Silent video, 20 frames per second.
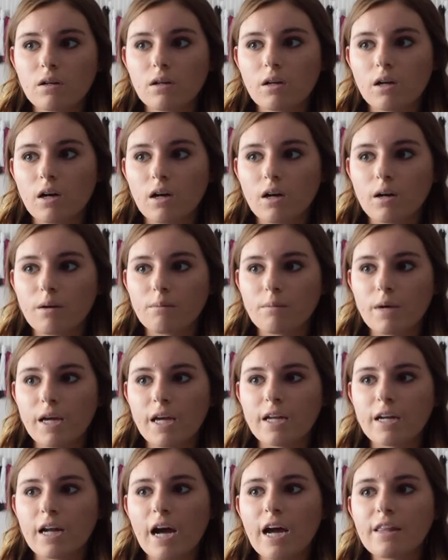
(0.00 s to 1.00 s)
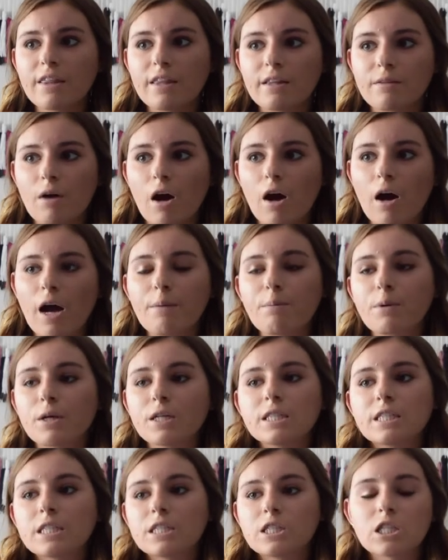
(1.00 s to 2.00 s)
And I
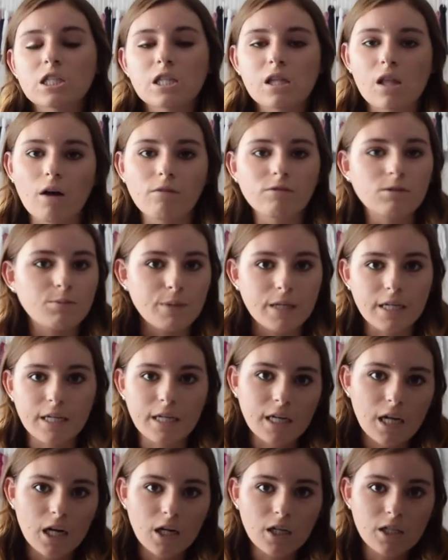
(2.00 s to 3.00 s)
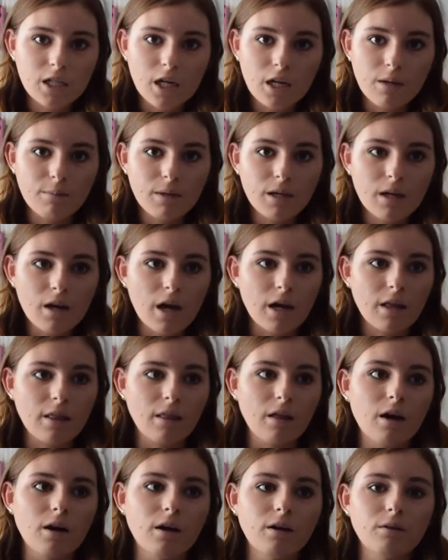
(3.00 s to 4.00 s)
personally just loved being in entertainment. I
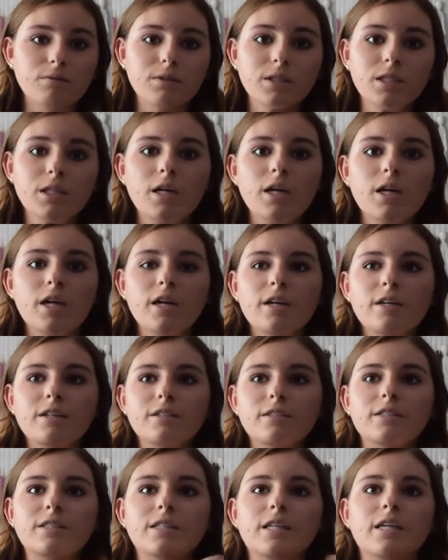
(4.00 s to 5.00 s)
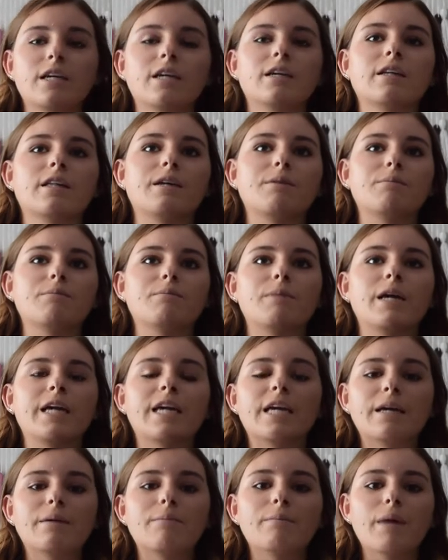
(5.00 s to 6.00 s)
loved seeing, like,
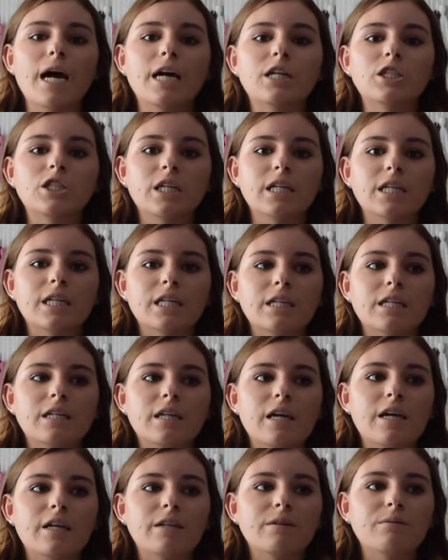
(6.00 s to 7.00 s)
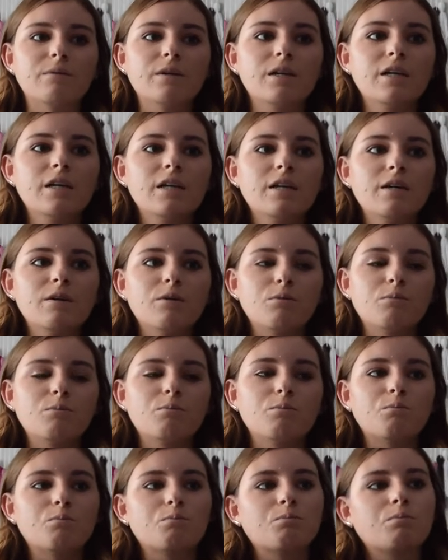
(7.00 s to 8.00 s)
making magic and
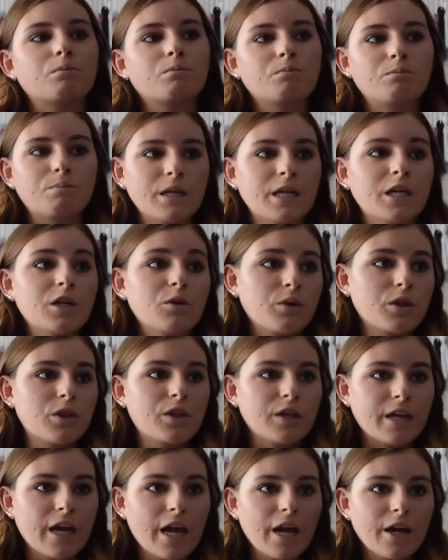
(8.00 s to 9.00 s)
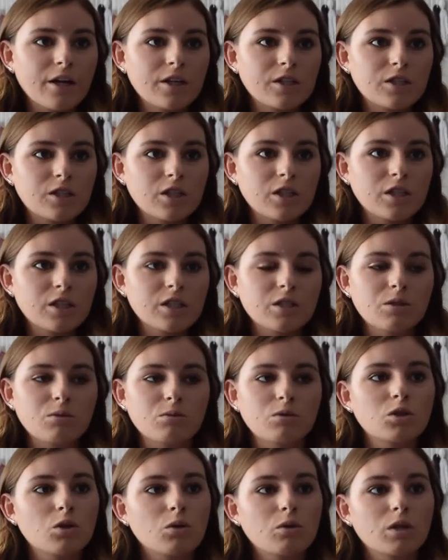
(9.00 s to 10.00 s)
being with the characters. It
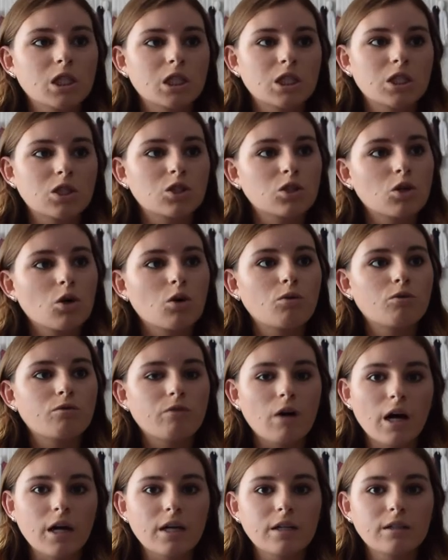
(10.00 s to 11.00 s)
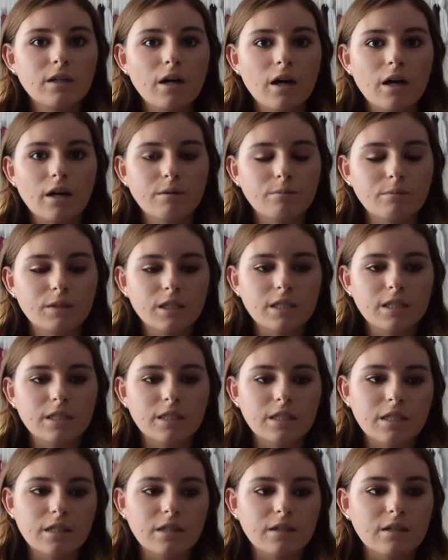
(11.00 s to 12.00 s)
was always just so fun, just
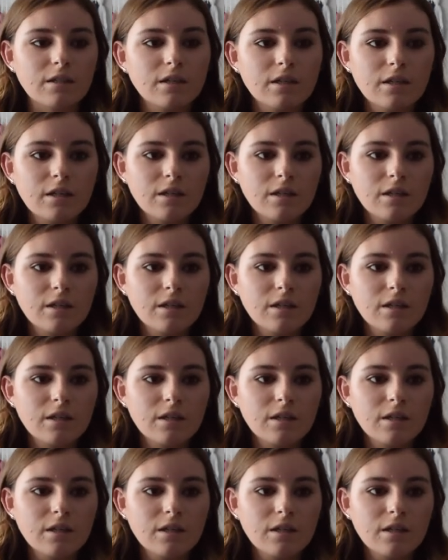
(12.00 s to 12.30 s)
to